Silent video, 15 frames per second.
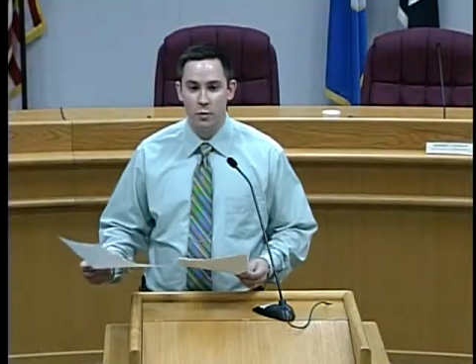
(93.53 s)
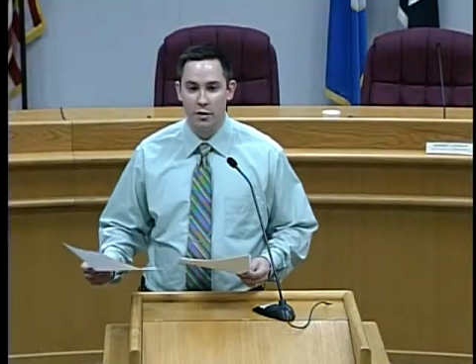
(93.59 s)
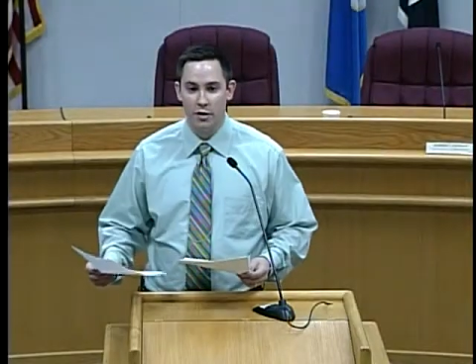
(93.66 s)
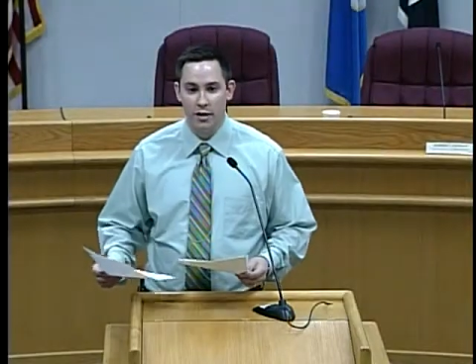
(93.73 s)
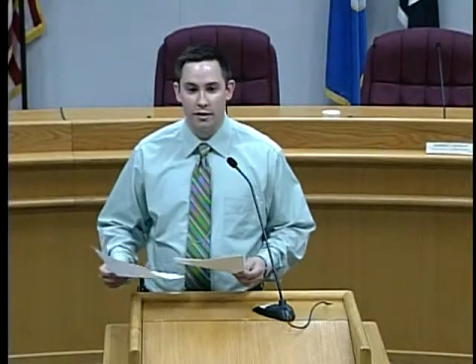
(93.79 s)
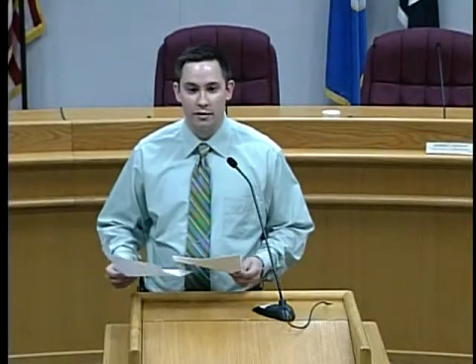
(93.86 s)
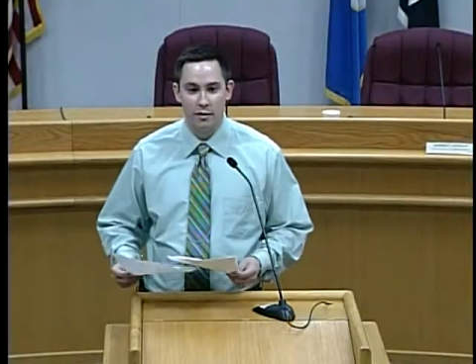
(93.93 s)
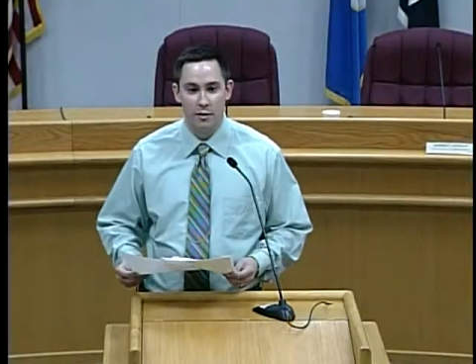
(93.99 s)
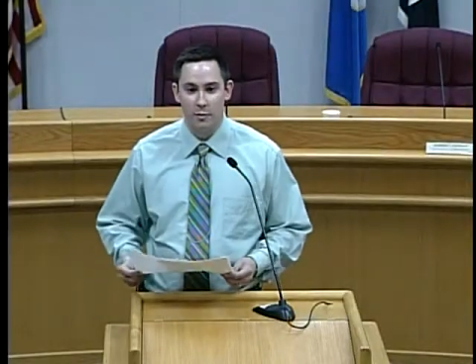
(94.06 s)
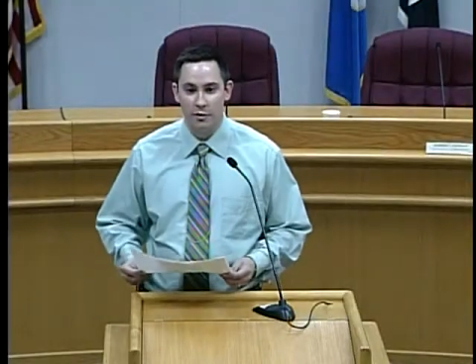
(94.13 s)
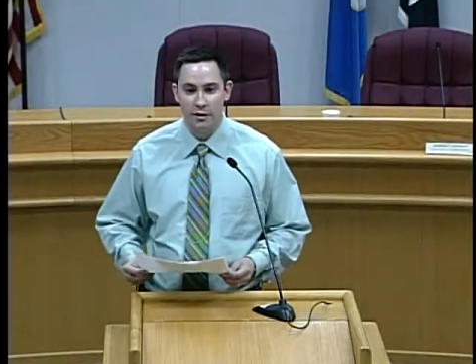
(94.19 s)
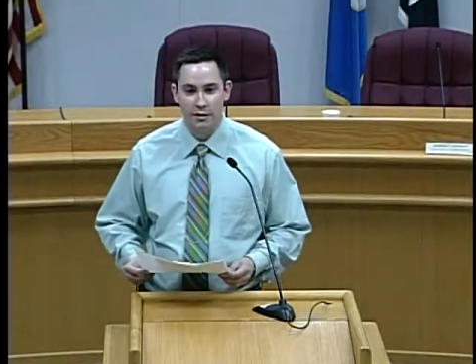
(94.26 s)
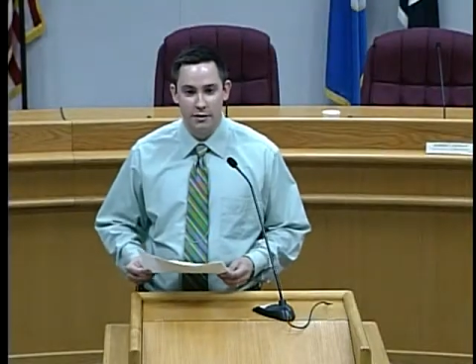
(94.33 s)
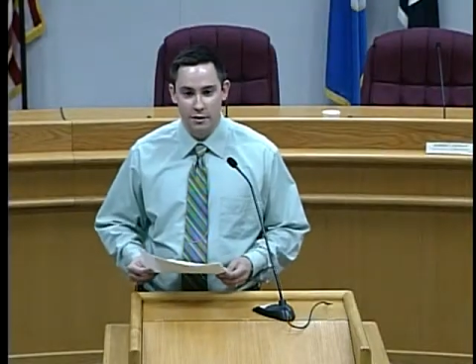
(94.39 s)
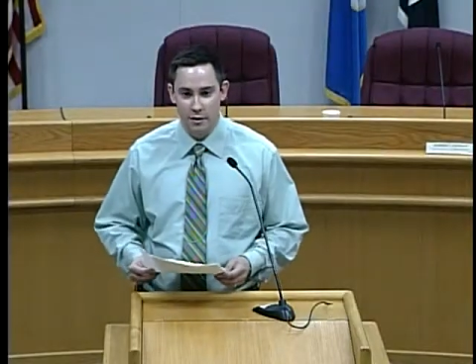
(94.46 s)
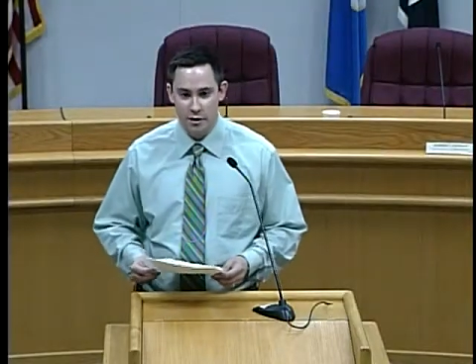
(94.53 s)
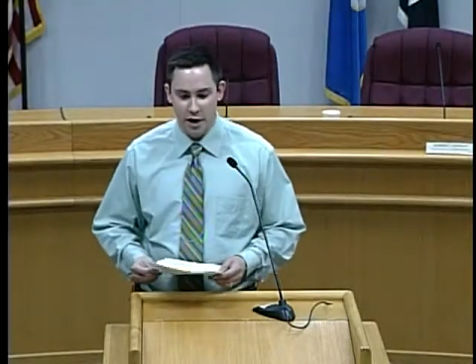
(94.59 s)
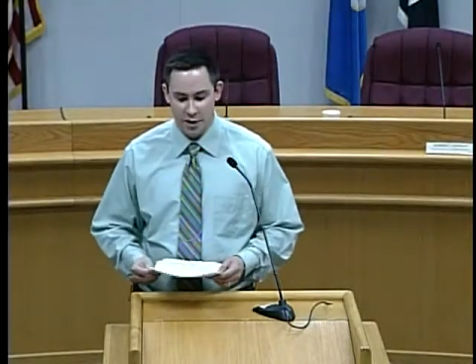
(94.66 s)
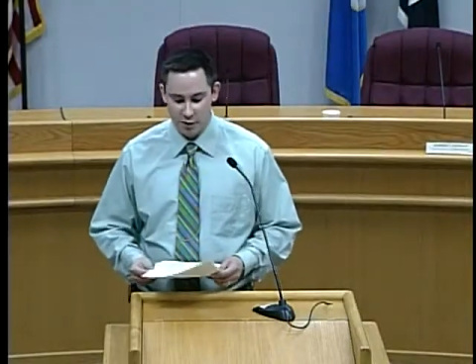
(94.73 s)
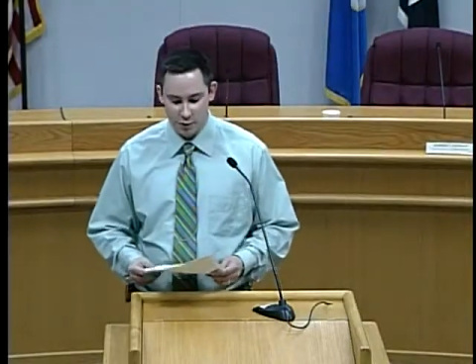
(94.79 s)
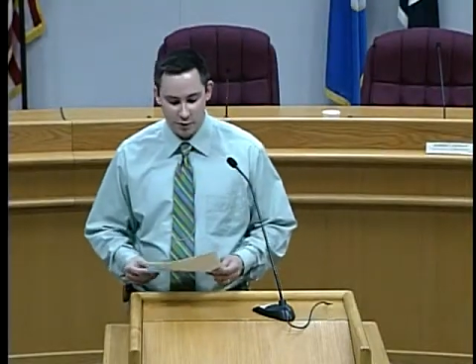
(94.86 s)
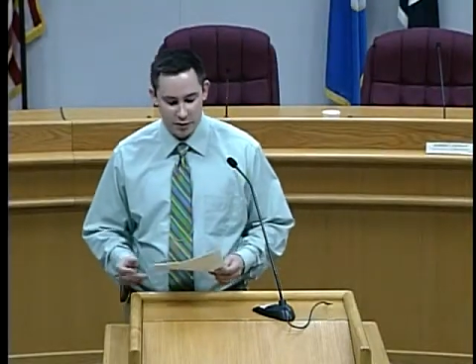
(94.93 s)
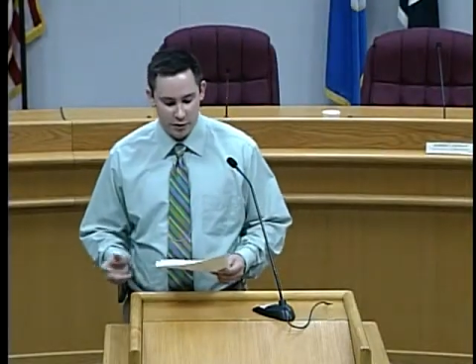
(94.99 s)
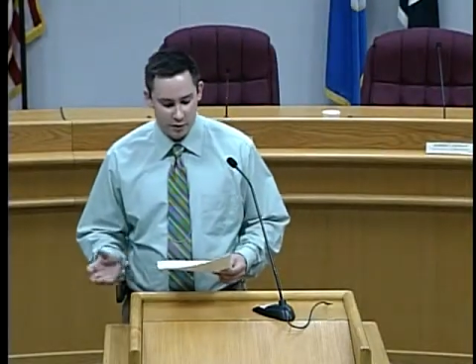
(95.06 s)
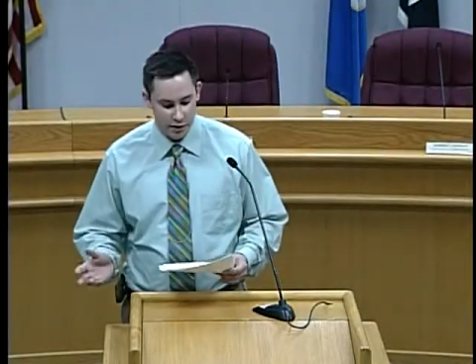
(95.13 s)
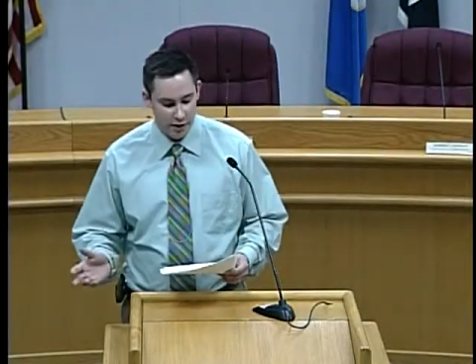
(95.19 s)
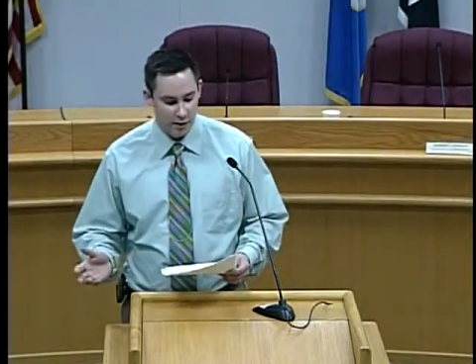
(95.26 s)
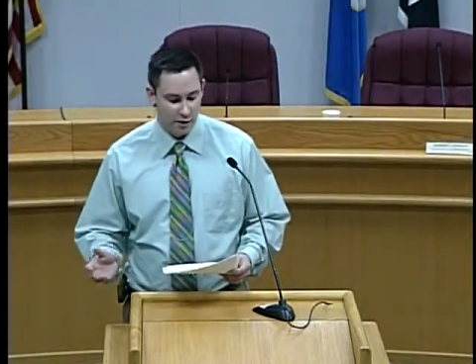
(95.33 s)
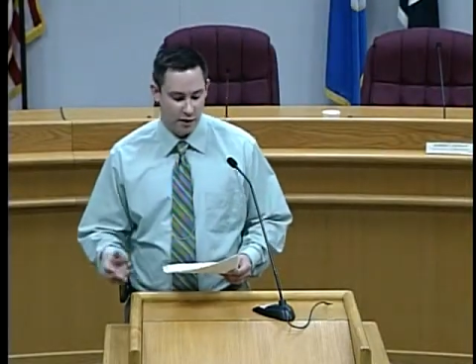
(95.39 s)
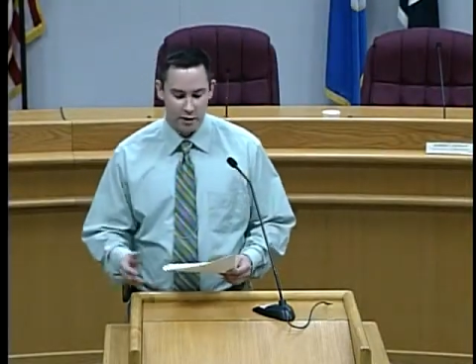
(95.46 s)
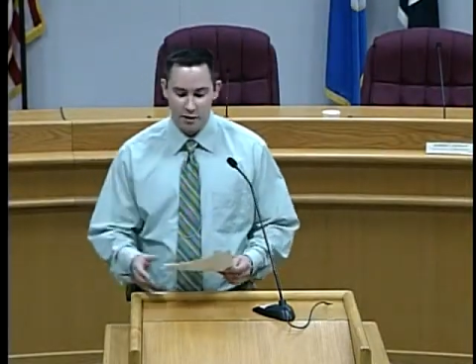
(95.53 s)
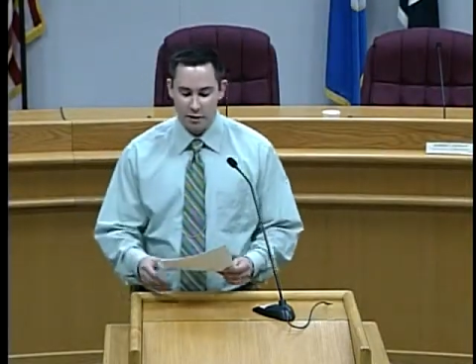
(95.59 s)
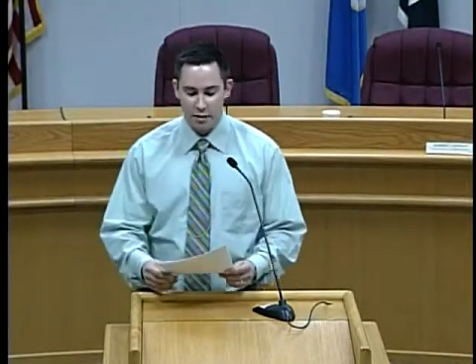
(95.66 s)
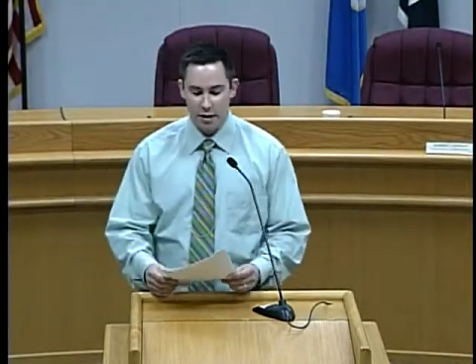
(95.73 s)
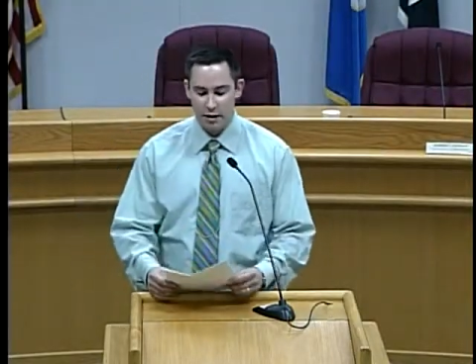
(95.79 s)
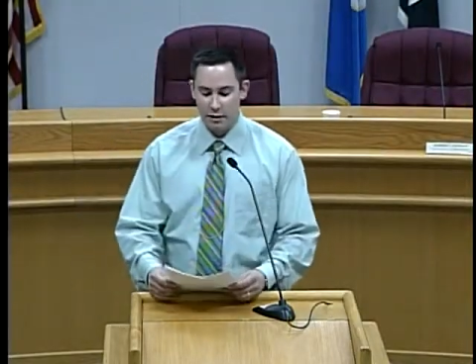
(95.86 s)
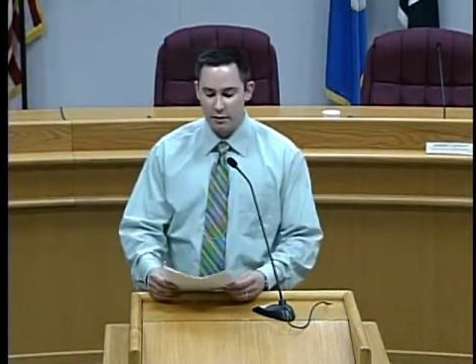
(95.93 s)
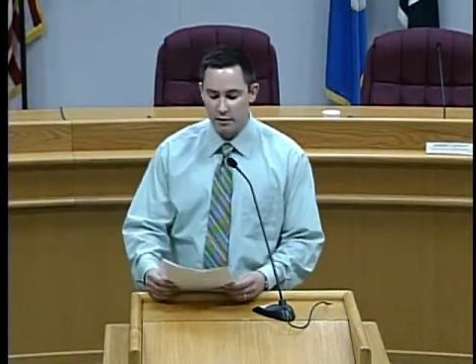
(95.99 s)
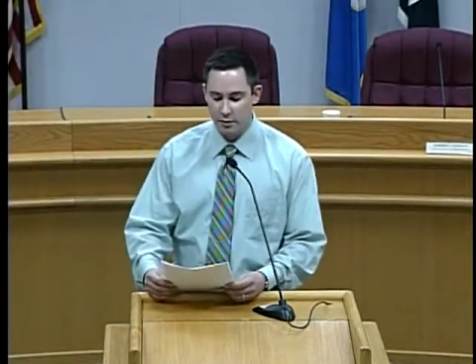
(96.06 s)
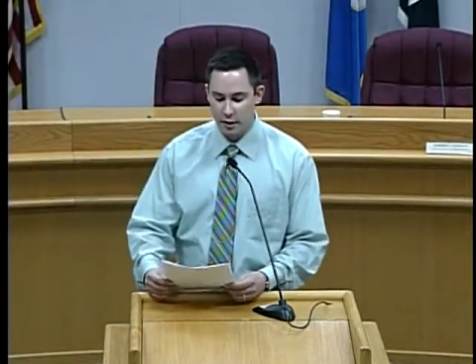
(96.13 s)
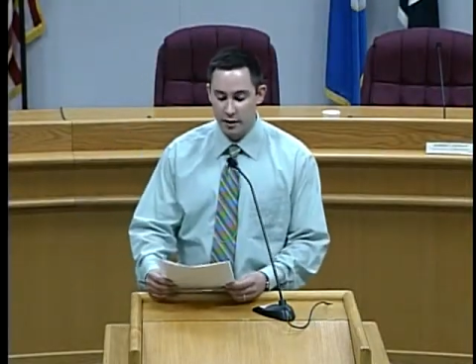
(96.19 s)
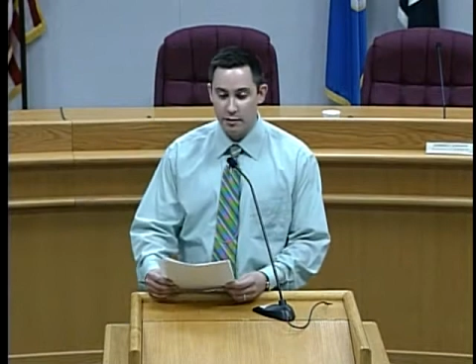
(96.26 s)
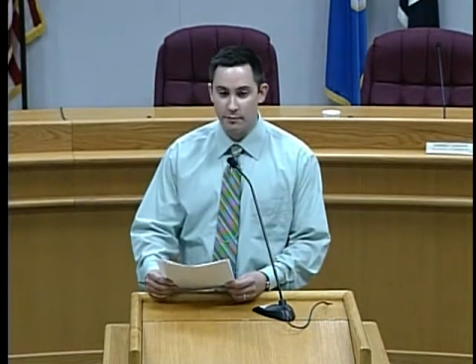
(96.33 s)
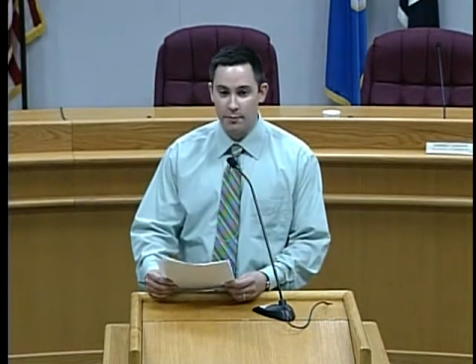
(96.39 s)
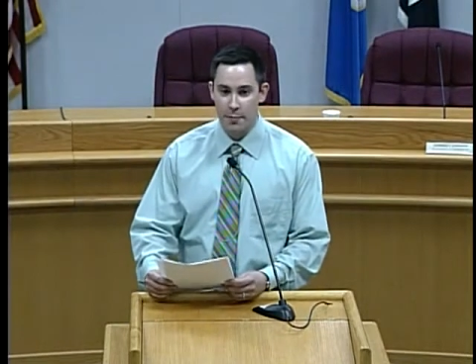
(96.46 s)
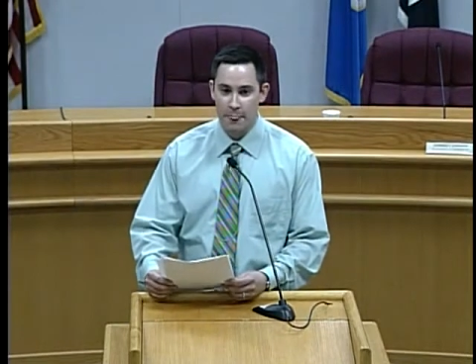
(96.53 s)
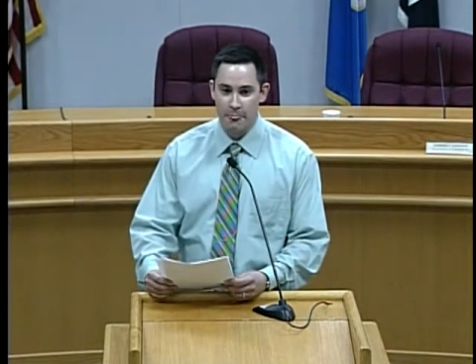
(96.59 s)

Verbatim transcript: working to complete their graduate degree or undergrad degree,